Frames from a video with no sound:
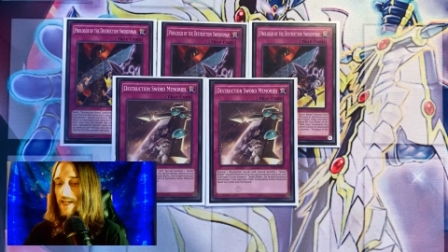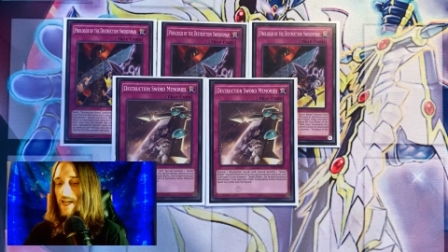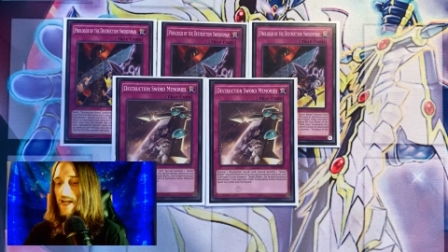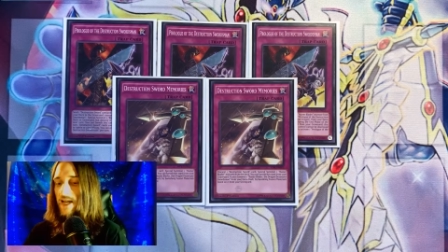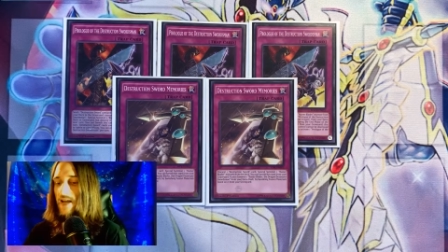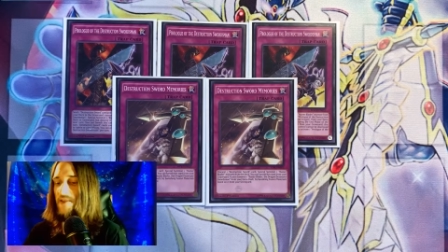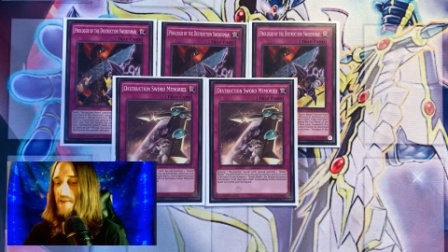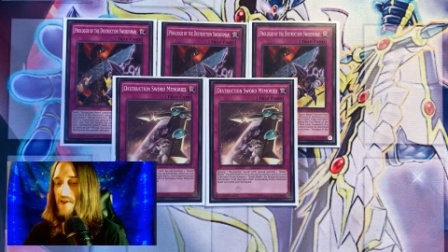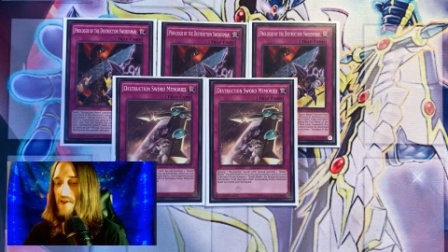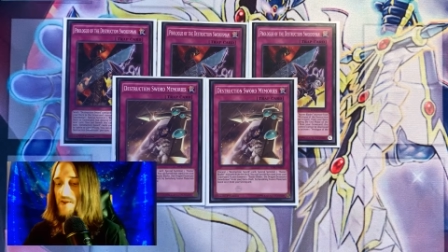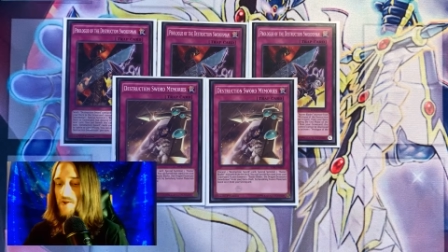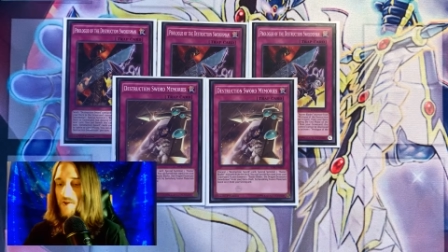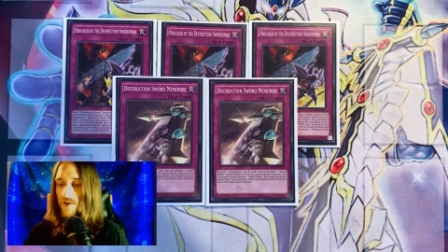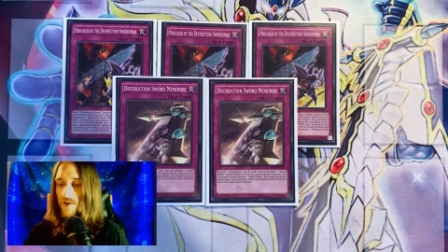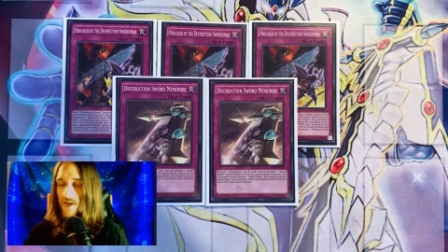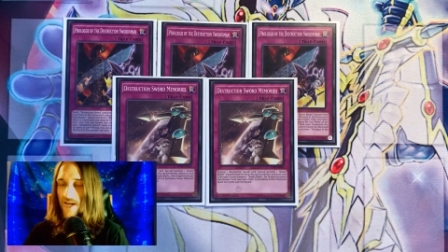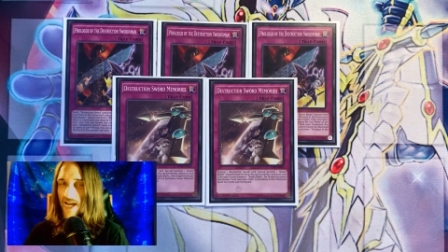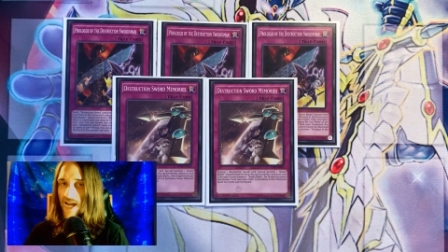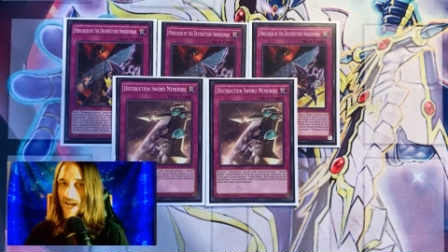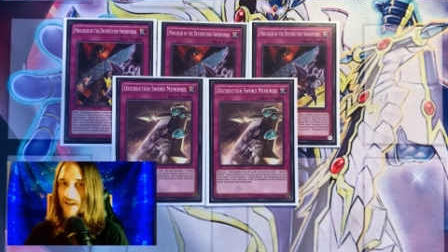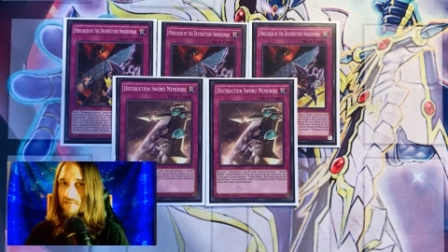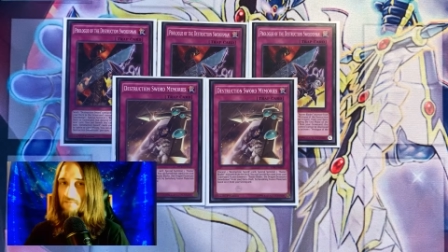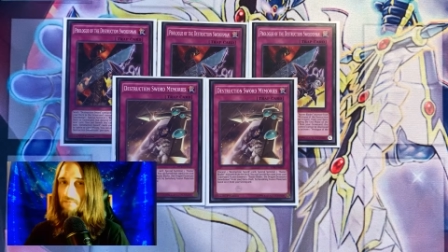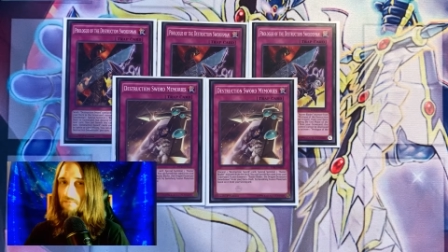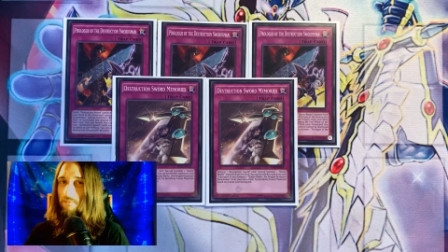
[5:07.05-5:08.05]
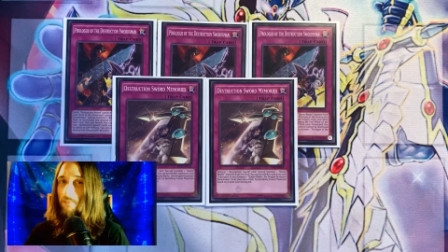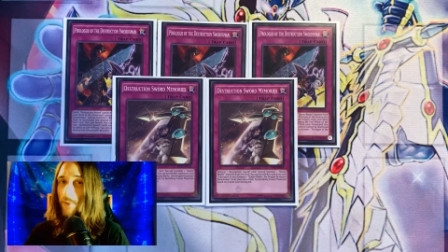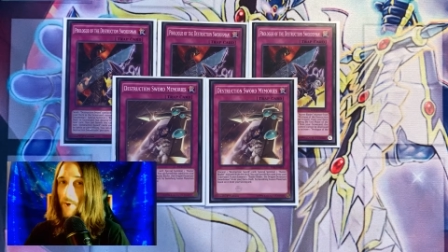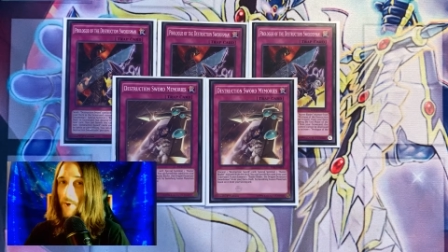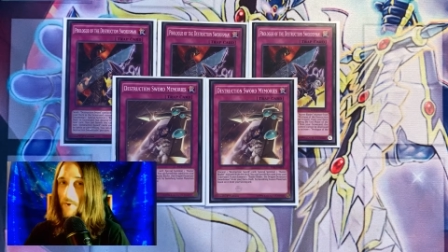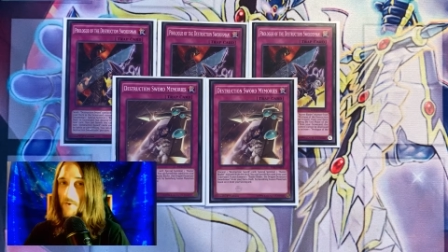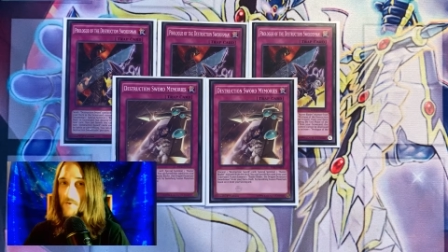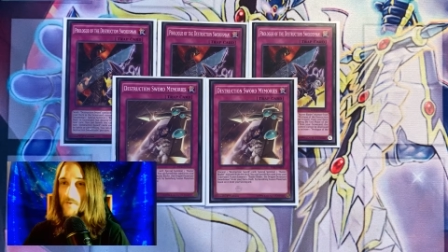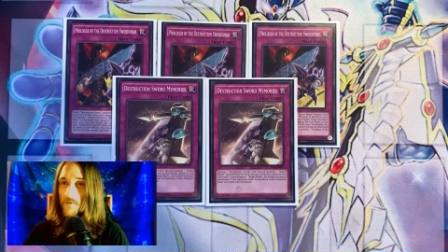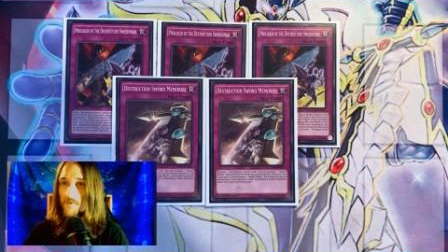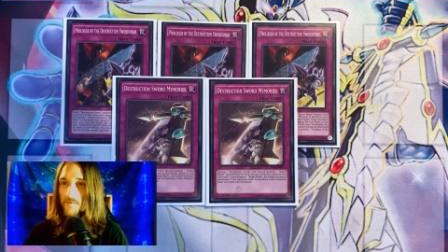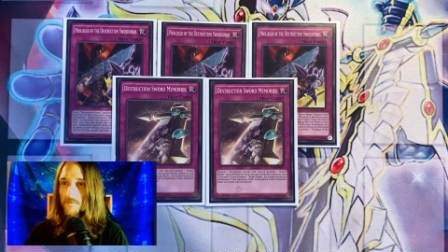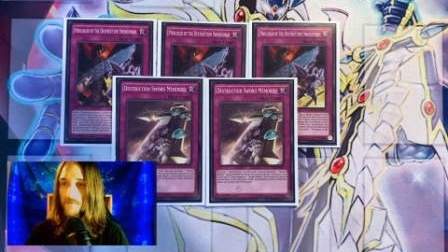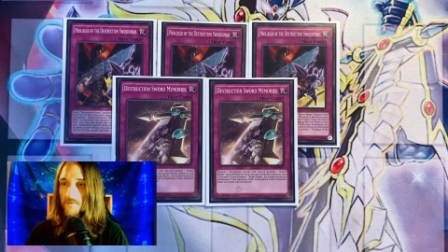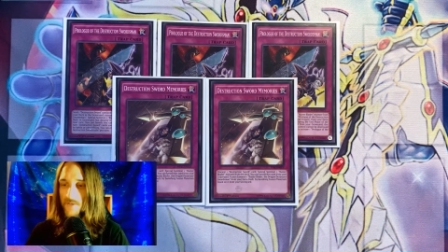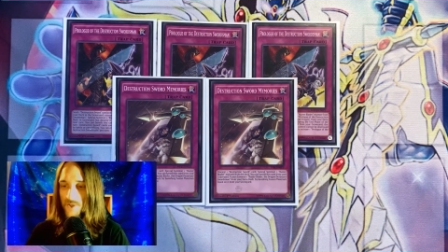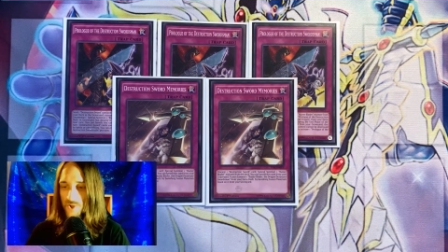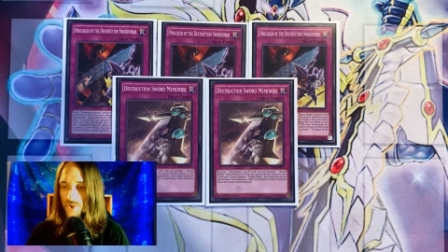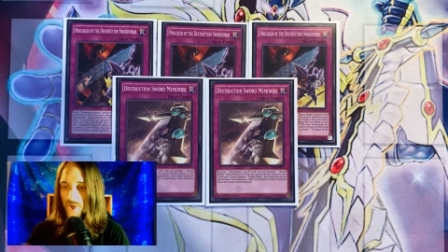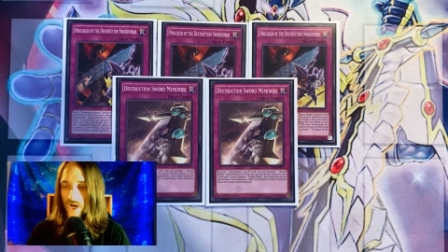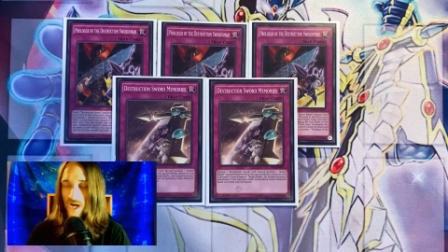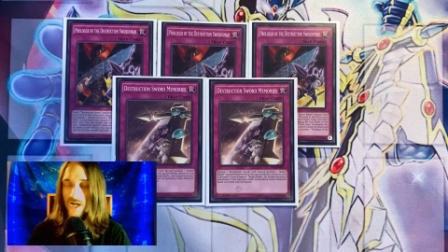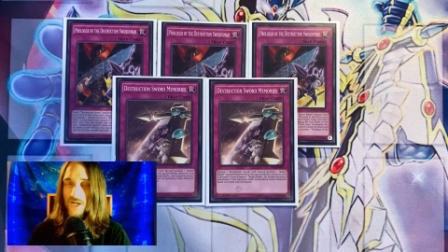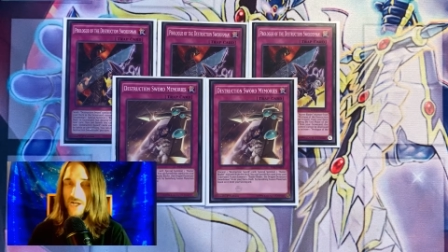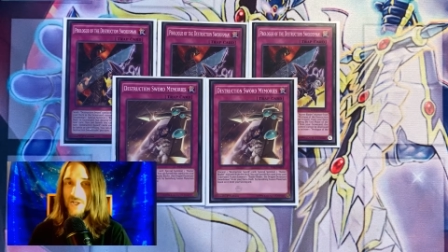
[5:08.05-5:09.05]
and then you can have both the
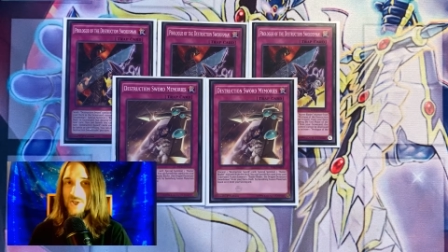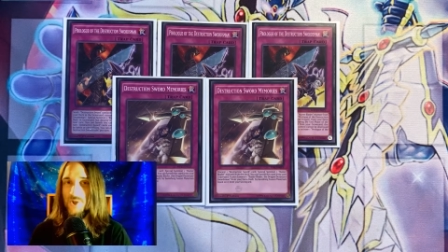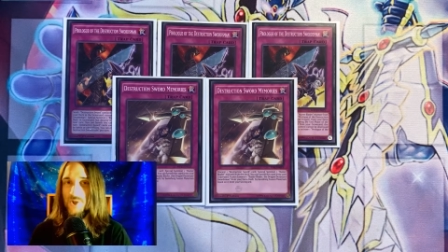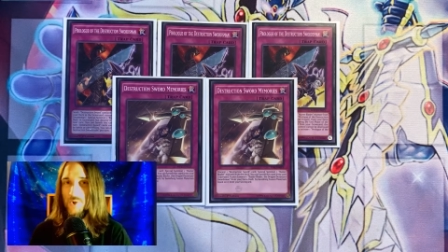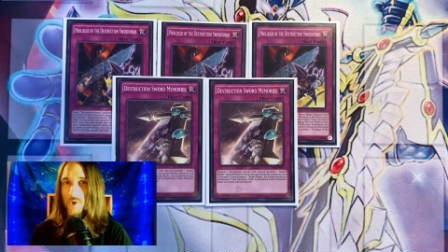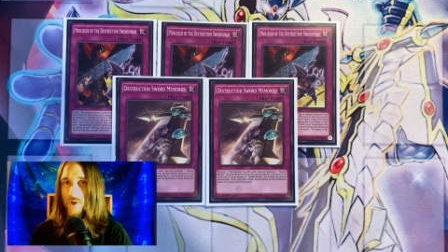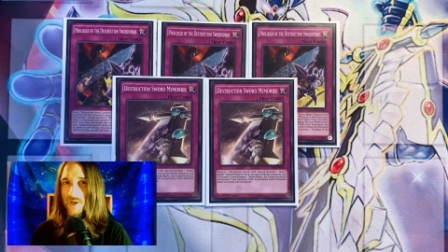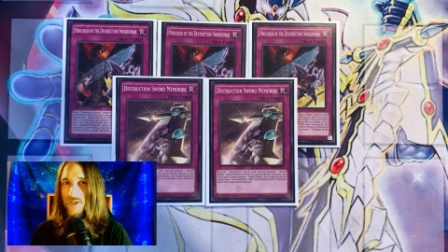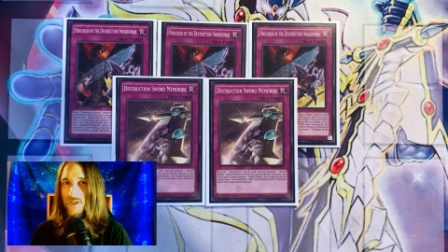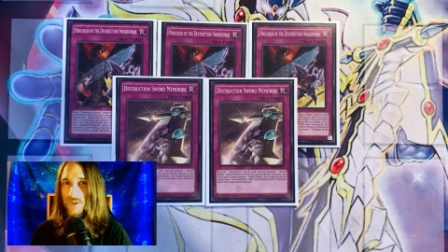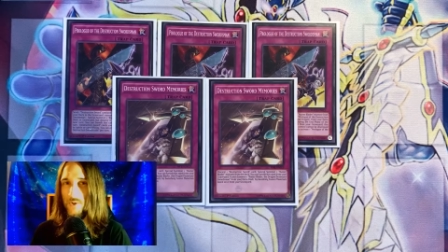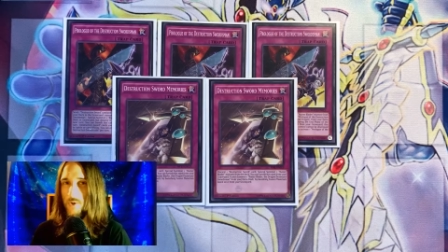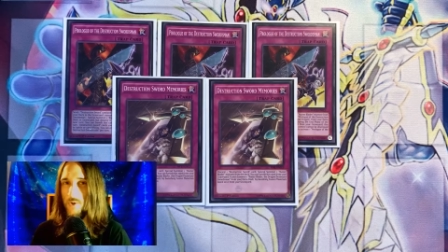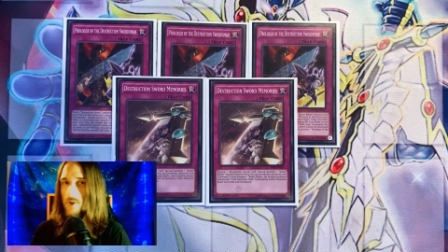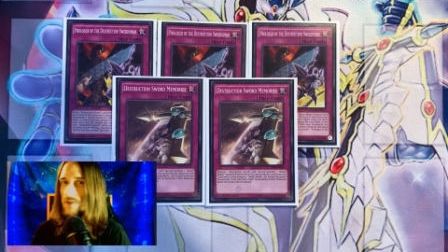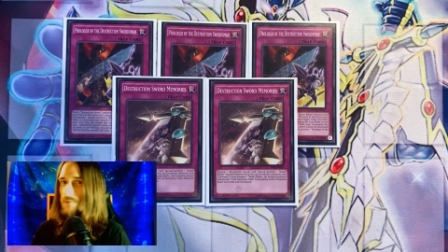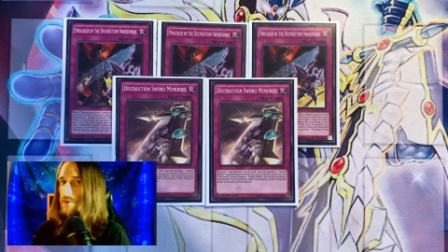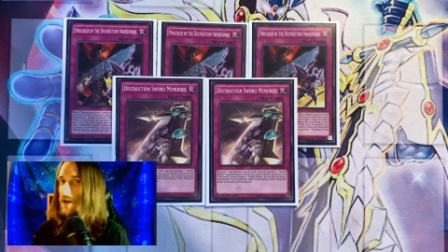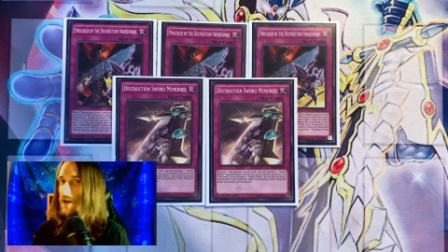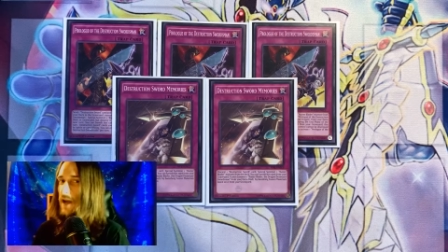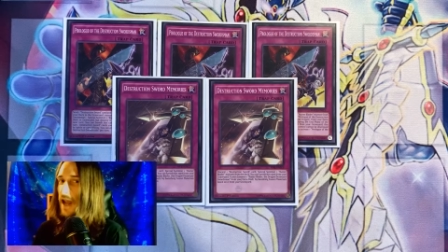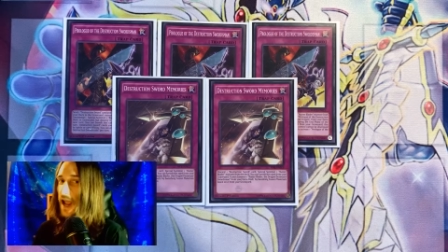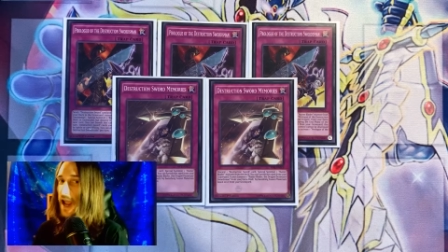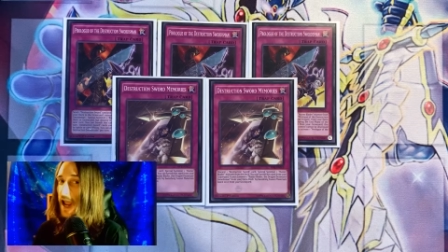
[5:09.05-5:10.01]
Dragon Destroyer Swordsman